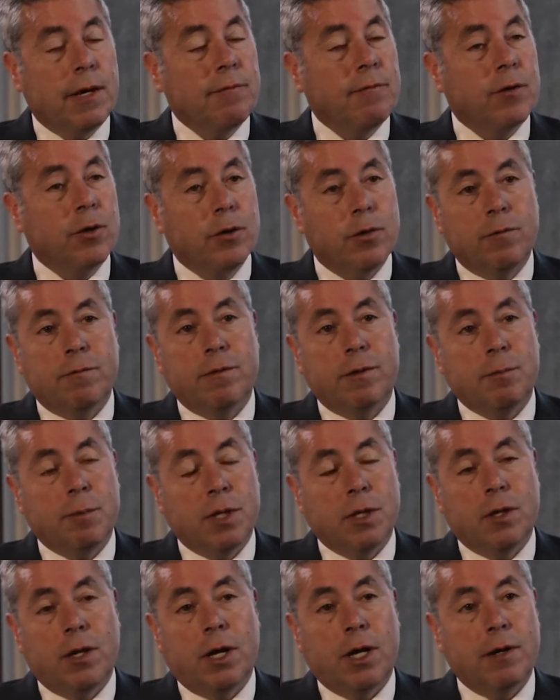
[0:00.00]
I've heard
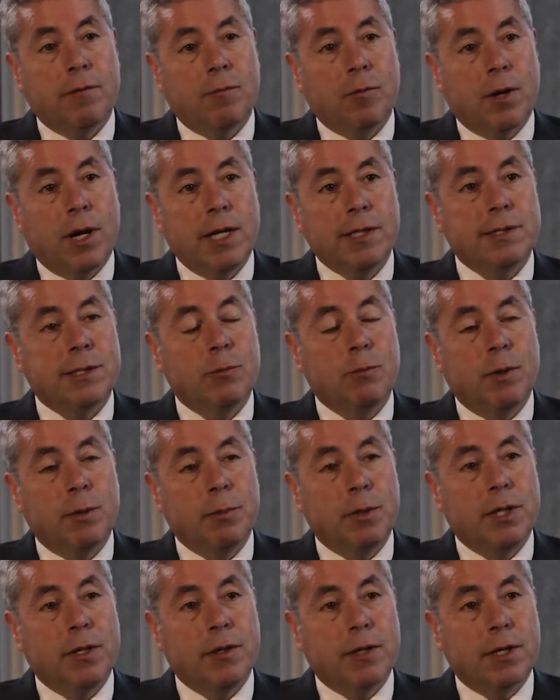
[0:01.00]
from a lot of rising
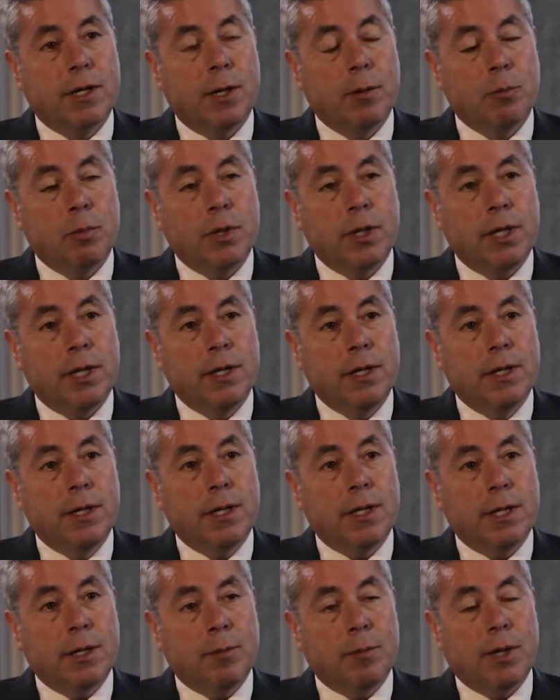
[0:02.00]
women in the company
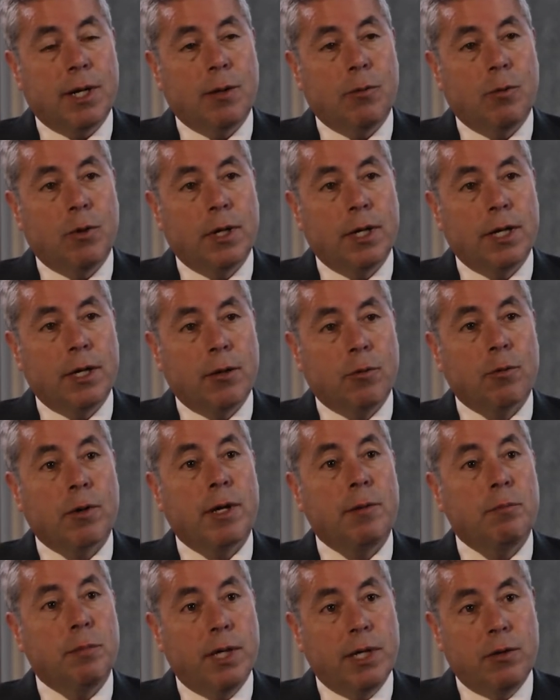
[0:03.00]
about what a
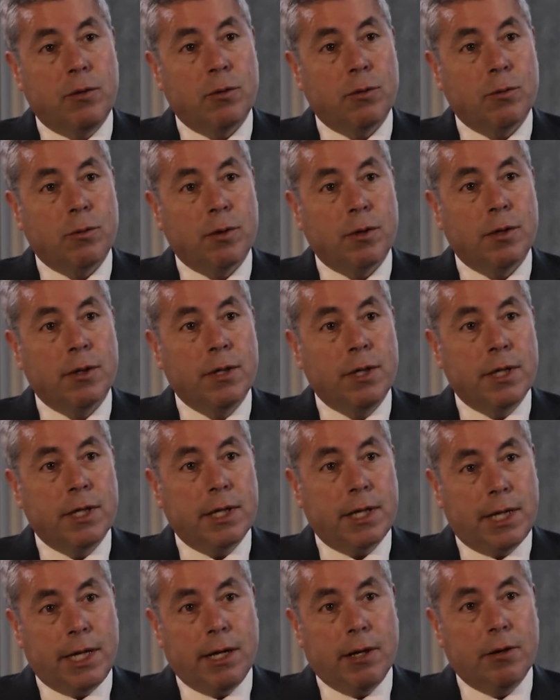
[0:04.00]
great mentor
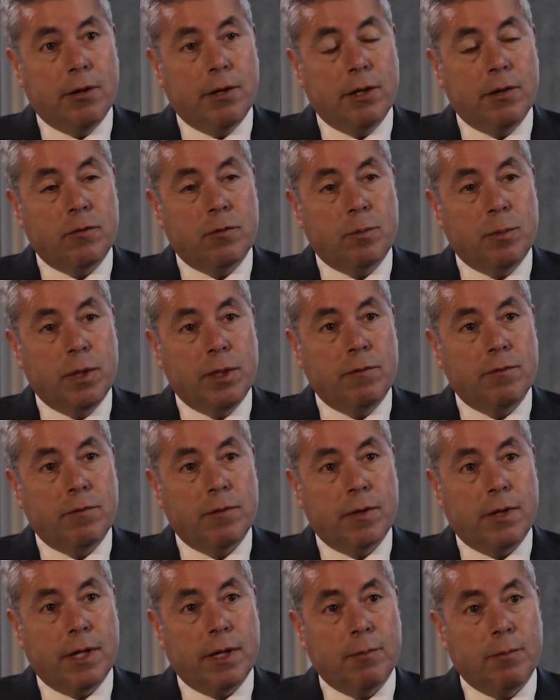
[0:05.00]
Karen has been
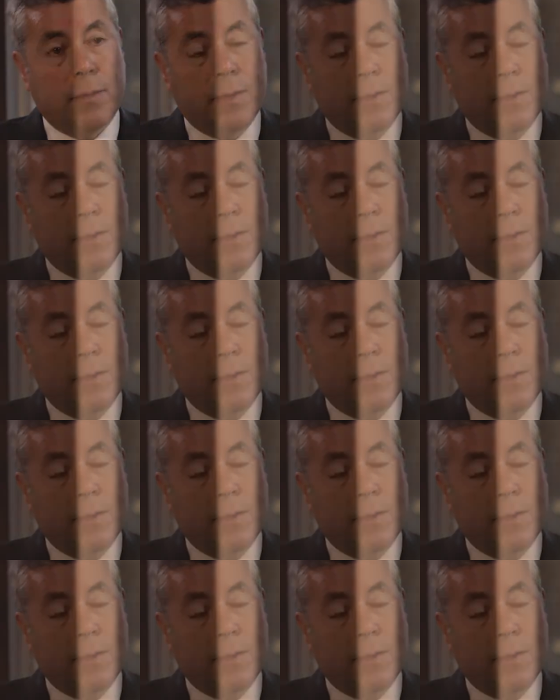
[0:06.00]
for them.